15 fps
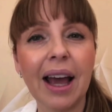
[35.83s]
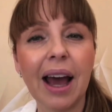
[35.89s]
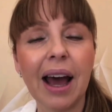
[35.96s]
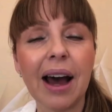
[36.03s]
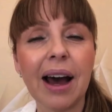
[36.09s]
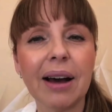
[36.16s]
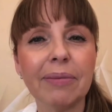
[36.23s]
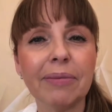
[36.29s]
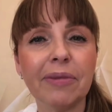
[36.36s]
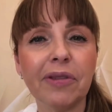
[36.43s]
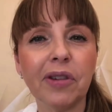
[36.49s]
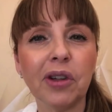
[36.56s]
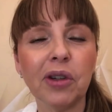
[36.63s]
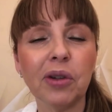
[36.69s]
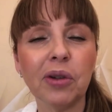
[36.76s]

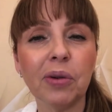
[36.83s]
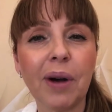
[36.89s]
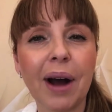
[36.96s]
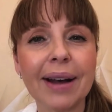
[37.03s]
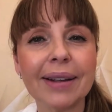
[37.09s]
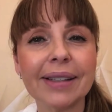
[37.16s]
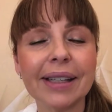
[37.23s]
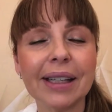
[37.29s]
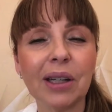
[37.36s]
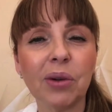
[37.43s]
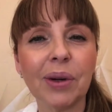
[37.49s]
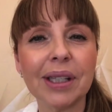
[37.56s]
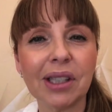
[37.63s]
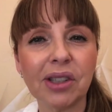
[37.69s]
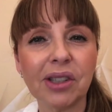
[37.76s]
for you asking
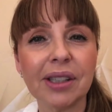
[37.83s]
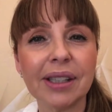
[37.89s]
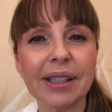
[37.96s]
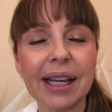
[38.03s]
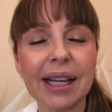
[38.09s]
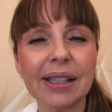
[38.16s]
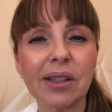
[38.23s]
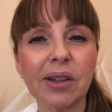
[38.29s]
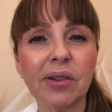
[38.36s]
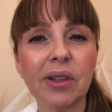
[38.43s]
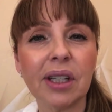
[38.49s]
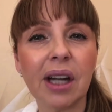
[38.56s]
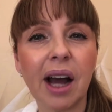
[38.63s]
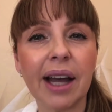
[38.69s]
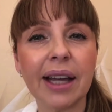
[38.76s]
questions there so
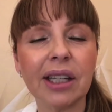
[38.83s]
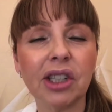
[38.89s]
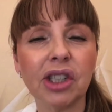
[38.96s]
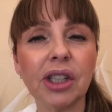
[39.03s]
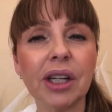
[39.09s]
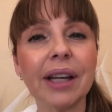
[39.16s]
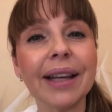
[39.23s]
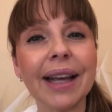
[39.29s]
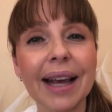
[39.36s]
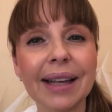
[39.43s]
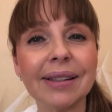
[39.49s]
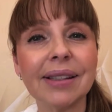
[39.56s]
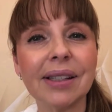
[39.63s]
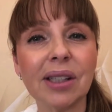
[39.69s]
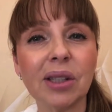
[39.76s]
that I can share the
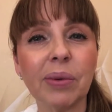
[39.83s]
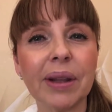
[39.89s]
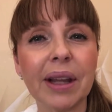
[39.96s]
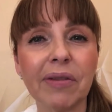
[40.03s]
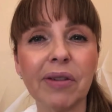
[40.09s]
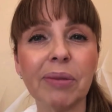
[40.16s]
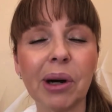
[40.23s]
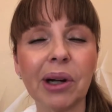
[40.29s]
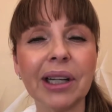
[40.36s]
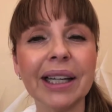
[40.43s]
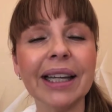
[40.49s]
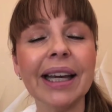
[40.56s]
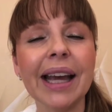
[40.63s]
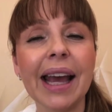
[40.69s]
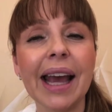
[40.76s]
answers with
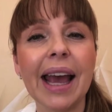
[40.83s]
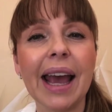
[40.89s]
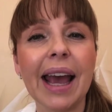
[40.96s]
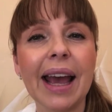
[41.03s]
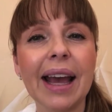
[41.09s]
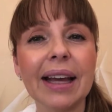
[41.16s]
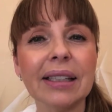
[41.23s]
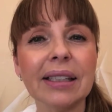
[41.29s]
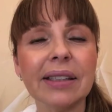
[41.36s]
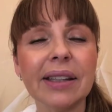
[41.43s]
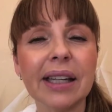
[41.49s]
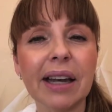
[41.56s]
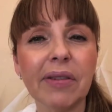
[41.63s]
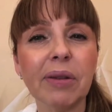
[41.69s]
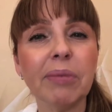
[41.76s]
everybody and
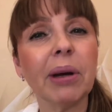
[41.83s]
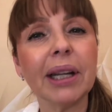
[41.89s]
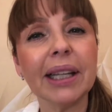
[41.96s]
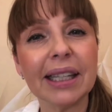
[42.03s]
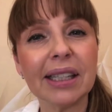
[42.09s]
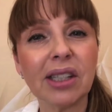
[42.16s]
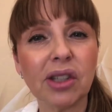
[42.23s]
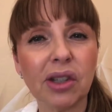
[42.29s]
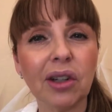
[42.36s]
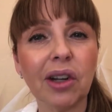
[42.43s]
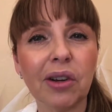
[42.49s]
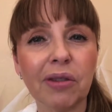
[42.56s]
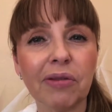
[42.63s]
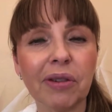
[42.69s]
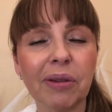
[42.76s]
that everybody gets to
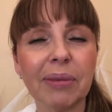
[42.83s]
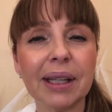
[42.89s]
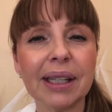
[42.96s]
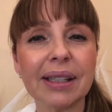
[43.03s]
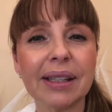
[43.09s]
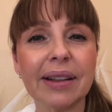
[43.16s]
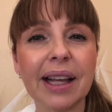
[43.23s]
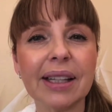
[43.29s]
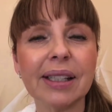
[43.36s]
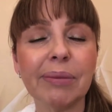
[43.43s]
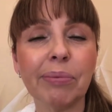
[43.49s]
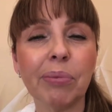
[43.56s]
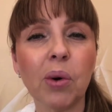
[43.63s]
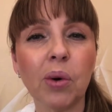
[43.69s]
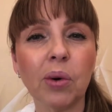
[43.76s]
learn from this, and that's
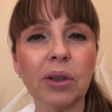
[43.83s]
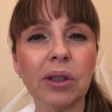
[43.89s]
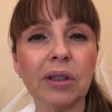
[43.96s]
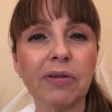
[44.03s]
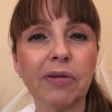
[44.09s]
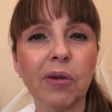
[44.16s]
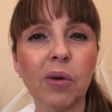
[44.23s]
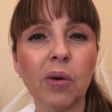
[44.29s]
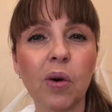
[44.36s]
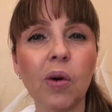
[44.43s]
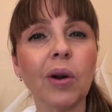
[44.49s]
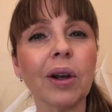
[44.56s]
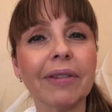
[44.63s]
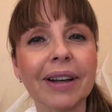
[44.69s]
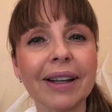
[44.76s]
important for
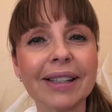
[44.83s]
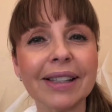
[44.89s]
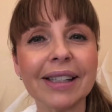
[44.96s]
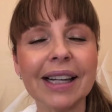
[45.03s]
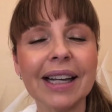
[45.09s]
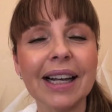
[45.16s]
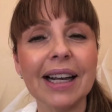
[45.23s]
all of us.